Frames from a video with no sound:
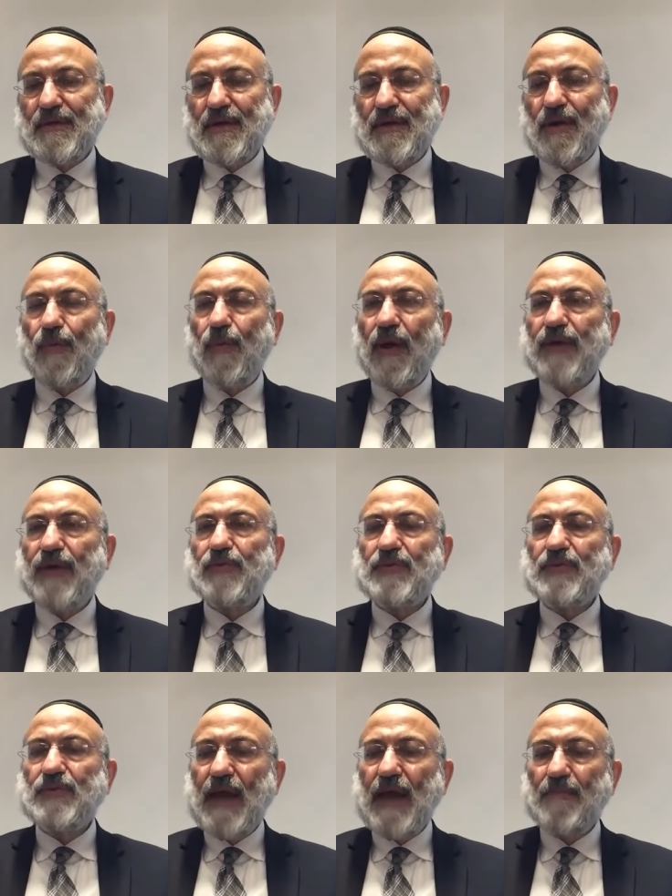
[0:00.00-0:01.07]
Now, why do we
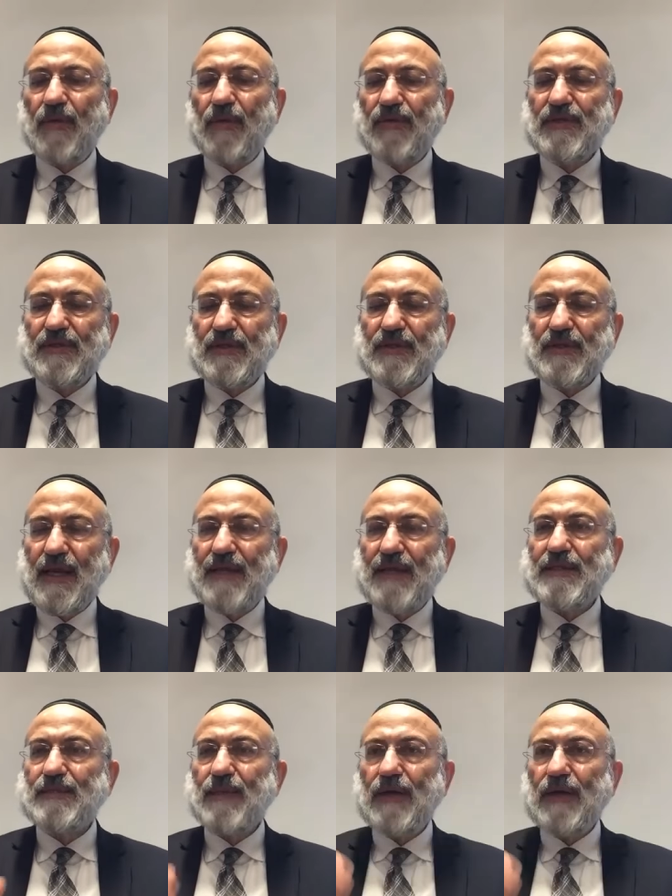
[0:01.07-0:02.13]
say abundant in
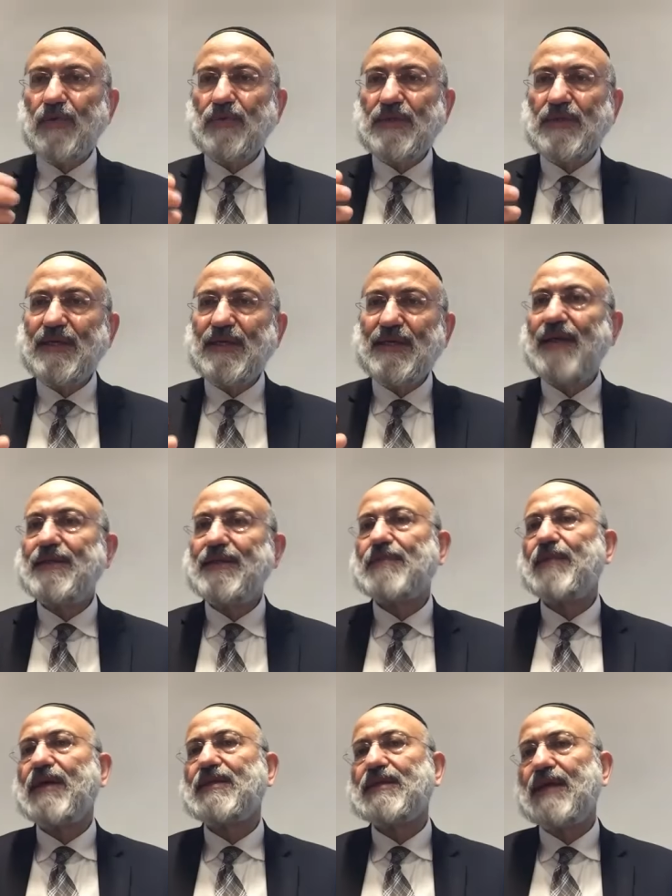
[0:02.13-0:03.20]
kindness? Why do we say kindness
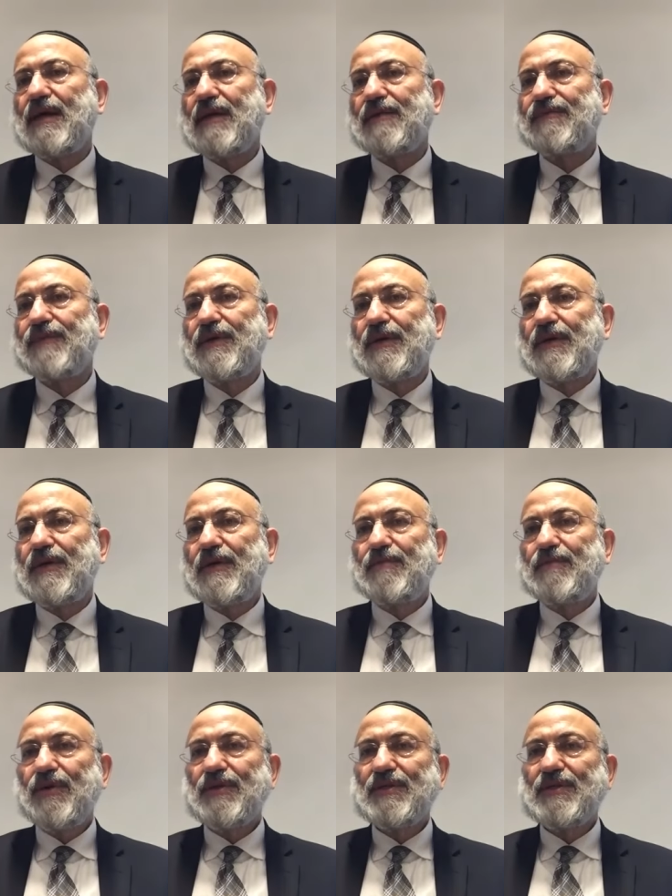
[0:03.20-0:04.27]
by itself?
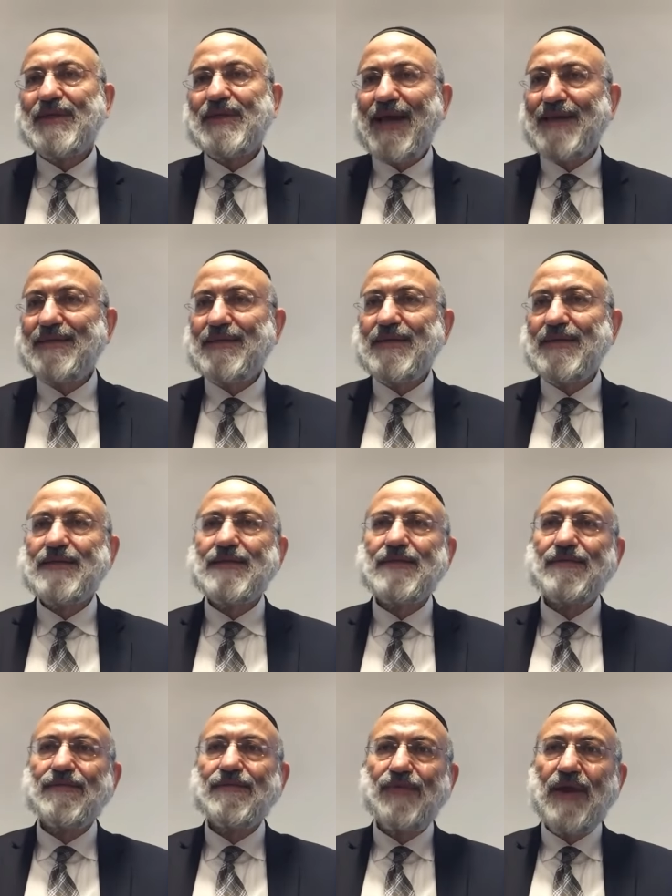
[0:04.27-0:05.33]
Because
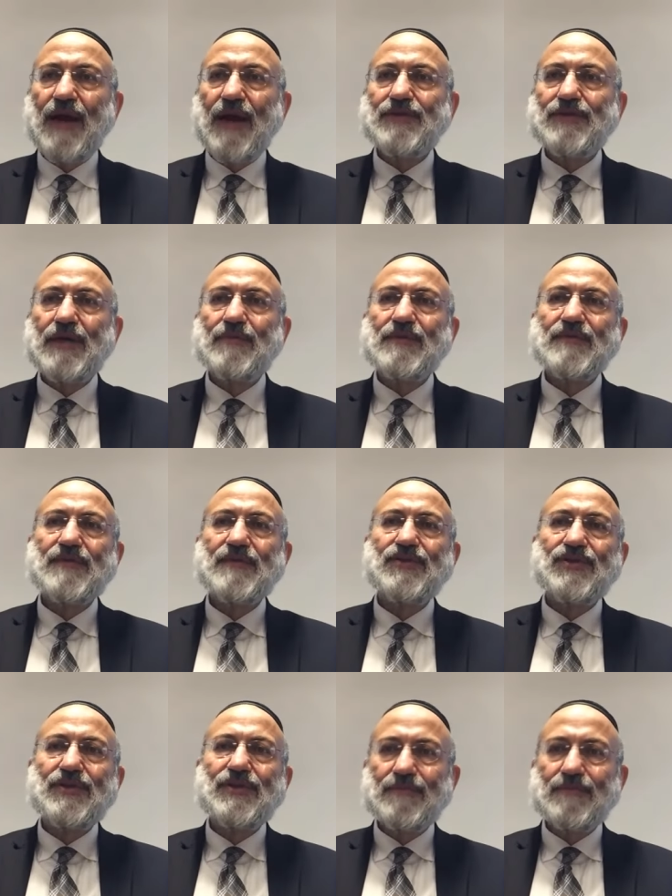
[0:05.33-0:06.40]
kindness for Hashem is very
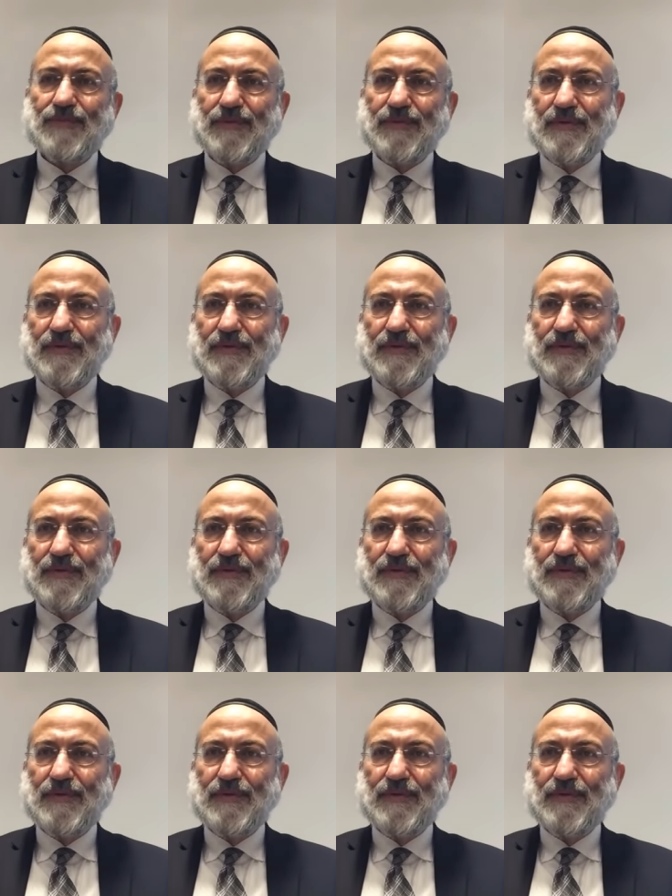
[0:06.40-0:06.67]
cheap.